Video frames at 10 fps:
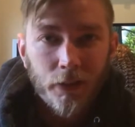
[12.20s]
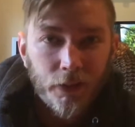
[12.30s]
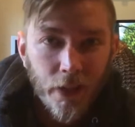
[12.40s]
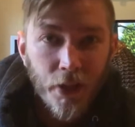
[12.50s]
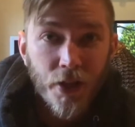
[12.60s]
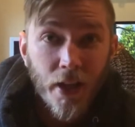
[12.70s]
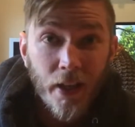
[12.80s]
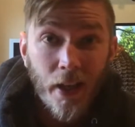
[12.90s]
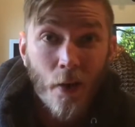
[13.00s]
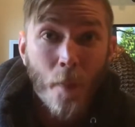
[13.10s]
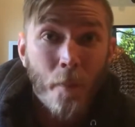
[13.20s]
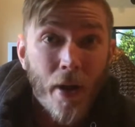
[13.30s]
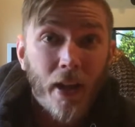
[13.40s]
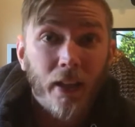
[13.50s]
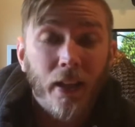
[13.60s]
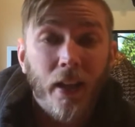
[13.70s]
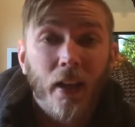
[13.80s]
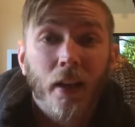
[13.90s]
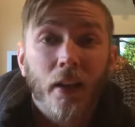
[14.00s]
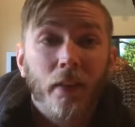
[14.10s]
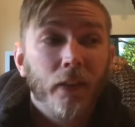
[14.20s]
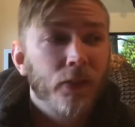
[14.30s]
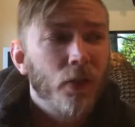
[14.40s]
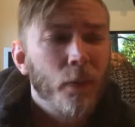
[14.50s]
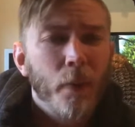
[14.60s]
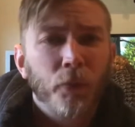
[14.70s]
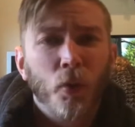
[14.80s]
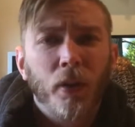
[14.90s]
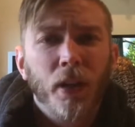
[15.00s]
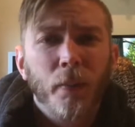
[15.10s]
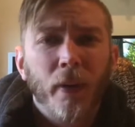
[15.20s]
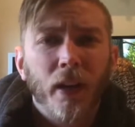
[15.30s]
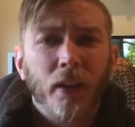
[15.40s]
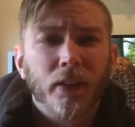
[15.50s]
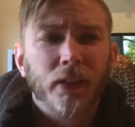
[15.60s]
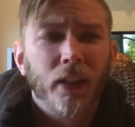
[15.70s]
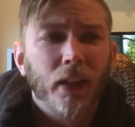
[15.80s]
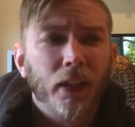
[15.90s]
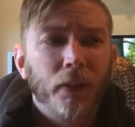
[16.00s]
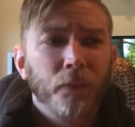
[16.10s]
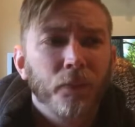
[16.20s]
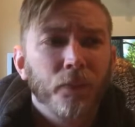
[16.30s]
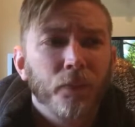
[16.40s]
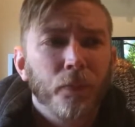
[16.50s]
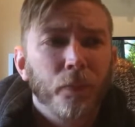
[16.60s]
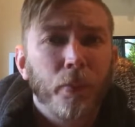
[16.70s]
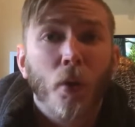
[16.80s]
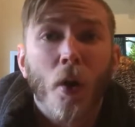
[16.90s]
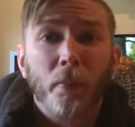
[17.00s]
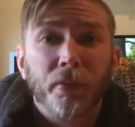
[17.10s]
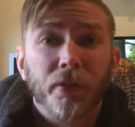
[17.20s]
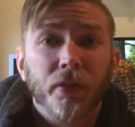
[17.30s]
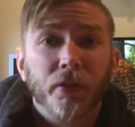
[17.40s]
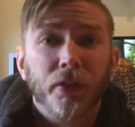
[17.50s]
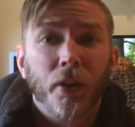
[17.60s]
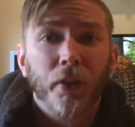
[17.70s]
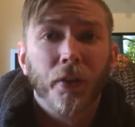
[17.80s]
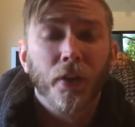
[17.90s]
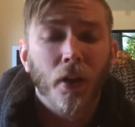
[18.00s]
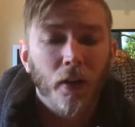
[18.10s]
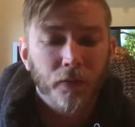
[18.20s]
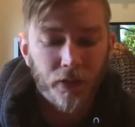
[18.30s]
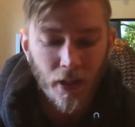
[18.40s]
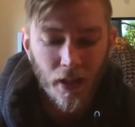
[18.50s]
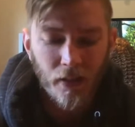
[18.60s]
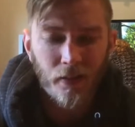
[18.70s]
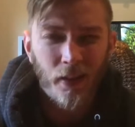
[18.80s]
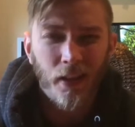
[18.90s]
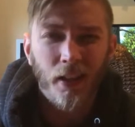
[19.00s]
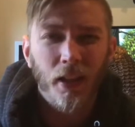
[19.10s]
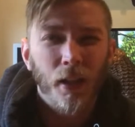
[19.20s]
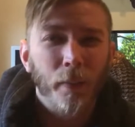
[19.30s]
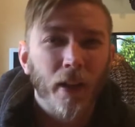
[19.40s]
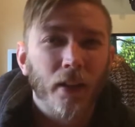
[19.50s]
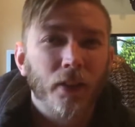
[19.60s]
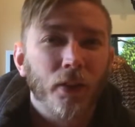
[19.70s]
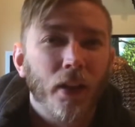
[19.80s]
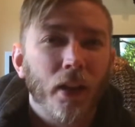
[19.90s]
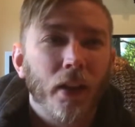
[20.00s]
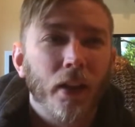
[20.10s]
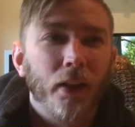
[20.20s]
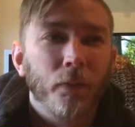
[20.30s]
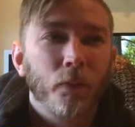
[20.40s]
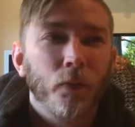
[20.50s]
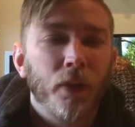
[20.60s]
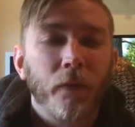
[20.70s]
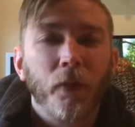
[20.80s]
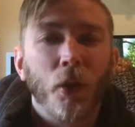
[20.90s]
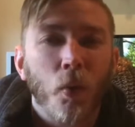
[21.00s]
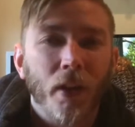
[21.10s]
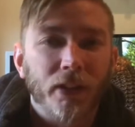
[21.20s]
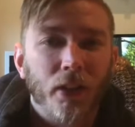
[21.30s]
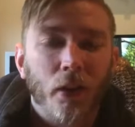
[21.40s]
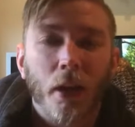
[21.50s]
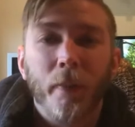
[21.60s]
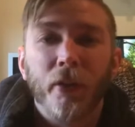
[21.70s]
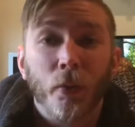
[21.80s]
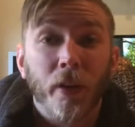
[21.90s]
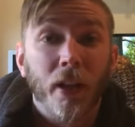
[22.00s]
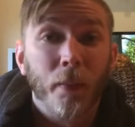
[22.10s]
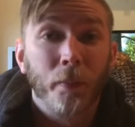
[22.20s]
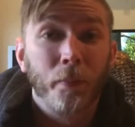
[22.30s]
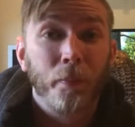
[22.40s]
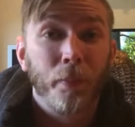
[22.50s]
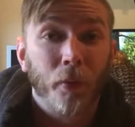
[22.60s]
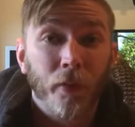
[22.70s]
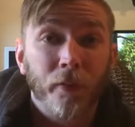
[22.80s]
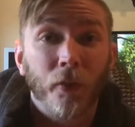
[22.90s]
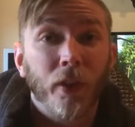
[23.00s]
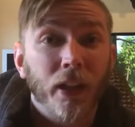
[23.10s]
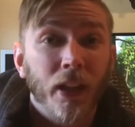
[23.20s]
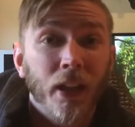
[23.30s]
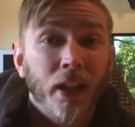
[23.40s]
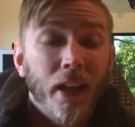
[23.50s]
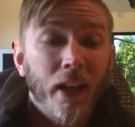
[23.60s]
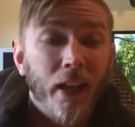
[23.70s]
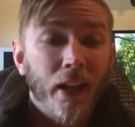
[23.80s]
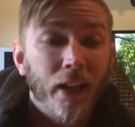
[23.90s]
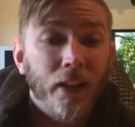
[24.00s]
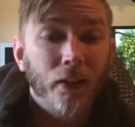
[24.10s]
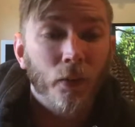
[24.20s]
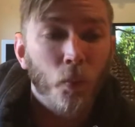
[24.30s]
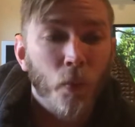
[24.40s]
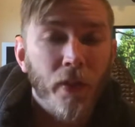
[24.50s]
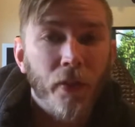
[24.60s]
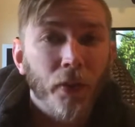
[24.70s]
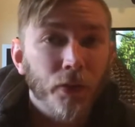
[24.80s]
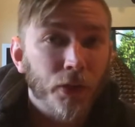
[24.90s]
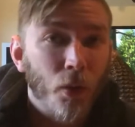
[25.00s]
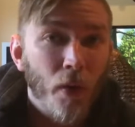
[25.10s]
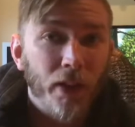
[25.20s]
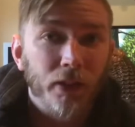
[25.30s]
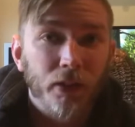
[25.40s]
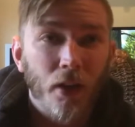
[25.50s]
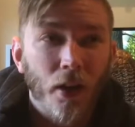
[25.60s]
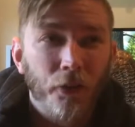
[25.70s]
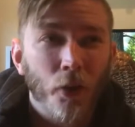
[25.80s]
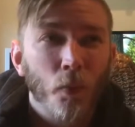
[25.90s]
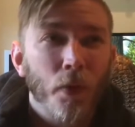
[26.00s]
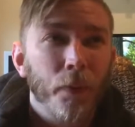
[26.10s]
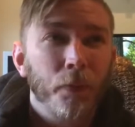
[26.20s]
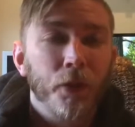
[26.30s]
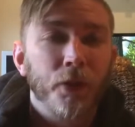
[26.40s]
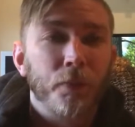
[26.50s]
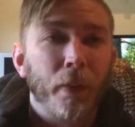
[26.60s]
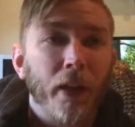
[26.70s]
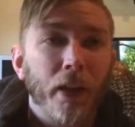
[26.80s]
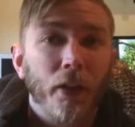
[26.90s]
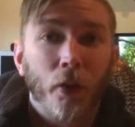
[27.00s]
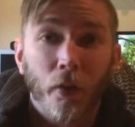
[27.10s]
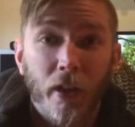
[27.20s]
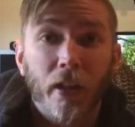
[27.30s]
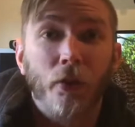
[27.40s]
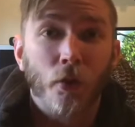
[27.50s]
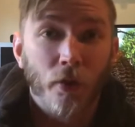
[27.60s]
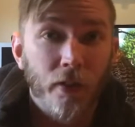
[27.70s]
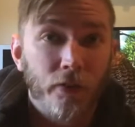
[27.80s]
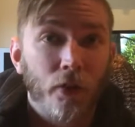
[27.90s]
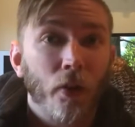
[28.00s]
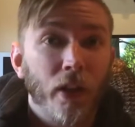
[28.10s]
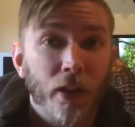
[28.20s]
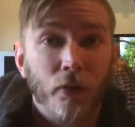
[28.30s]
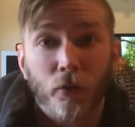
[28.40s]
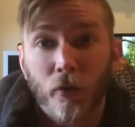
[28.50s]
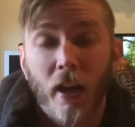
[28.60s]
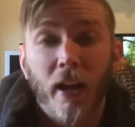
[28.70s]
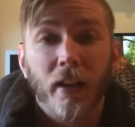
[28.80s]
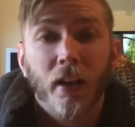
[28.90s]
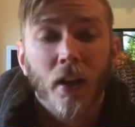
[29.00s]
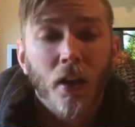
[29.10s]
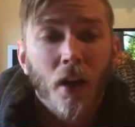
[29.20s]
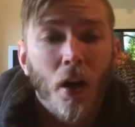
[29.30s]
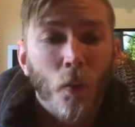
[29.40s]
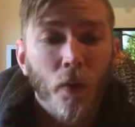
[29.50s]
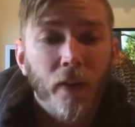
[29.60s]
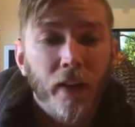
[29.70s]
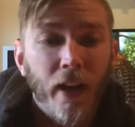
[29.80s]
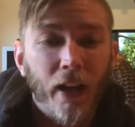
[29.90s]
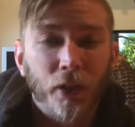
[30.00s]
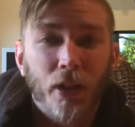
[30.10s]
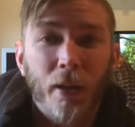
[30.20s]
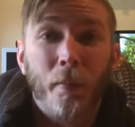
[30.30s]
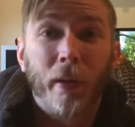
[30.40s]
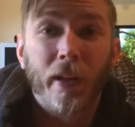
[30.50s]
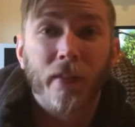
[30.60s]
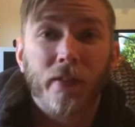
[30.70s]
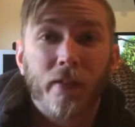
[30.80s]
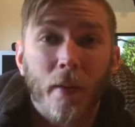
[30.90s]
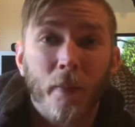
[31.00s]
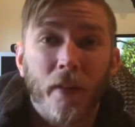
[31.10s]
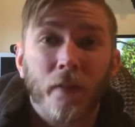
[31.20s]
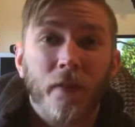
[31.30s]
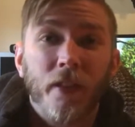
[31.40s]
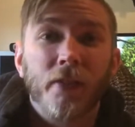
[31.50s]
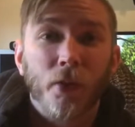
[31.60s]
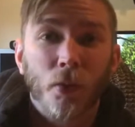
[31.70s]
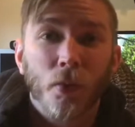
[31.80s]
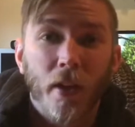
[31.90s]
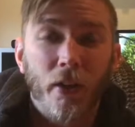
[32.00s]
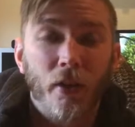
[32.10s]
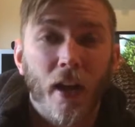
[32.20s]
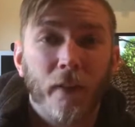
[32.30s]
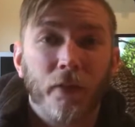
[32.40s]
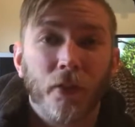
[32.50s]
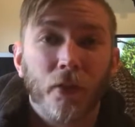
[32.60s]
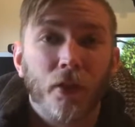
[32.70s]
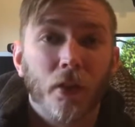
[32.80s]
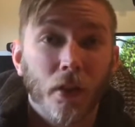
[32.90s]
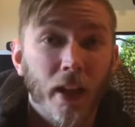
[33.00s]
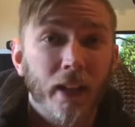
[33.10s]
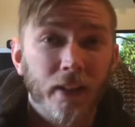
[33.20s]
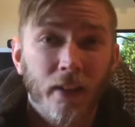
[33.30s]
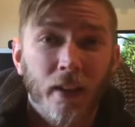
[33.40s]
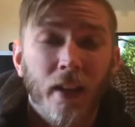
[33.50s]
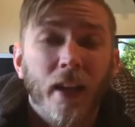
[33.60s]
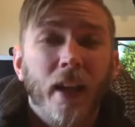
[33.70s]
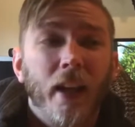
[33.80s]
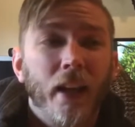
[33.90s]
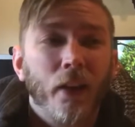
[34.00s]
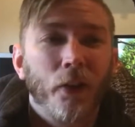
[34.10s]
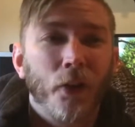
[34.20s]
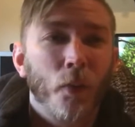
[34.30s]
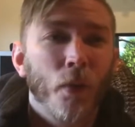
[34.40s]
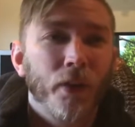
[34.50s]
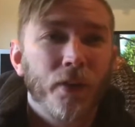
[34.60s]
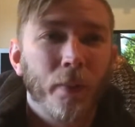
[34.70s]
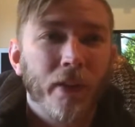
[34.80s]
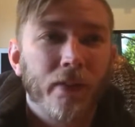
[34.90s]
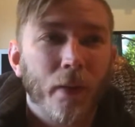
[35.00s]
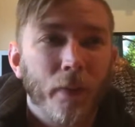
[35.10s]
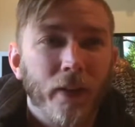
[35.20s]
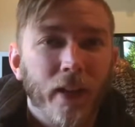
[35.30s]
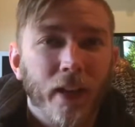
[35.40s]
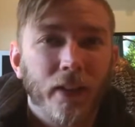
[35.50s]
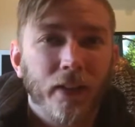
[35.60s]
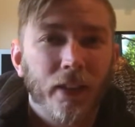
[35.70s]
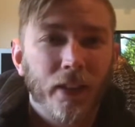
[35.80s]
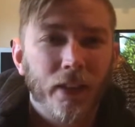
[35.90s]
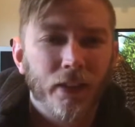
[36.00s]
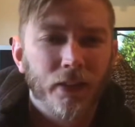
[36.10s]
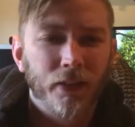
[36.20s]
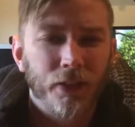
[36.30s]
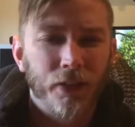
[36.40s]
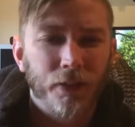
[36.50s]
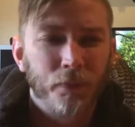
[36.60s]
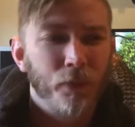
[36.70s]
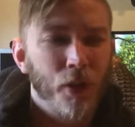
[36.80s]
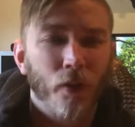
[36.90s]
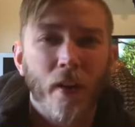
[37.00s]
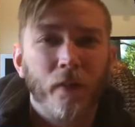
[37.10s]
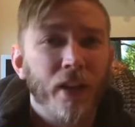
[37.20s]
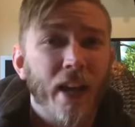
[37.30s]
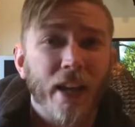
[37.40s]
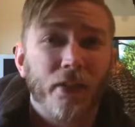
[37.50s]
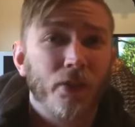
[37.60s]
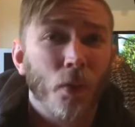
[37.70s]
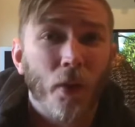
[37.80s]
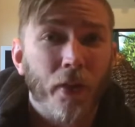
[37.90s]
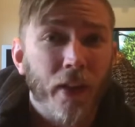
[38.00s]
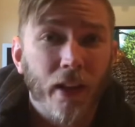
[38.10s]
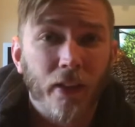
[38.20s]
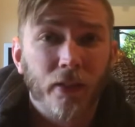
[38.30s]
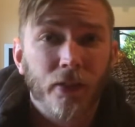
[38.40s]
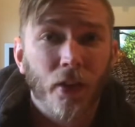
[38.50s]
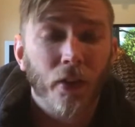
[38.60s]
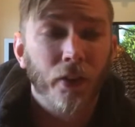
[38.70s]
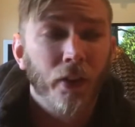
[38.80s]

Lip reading: CJ and I'm back, and this time I'm talking about props. So I've started thinking about different quests that I'm going to be doing at Periphery, and with those quests I don't want them to just be go here do this, go here do that. I want there to actually be something physical that you have to collect, and I don't want it to be something that is just your everyday sort of thing. So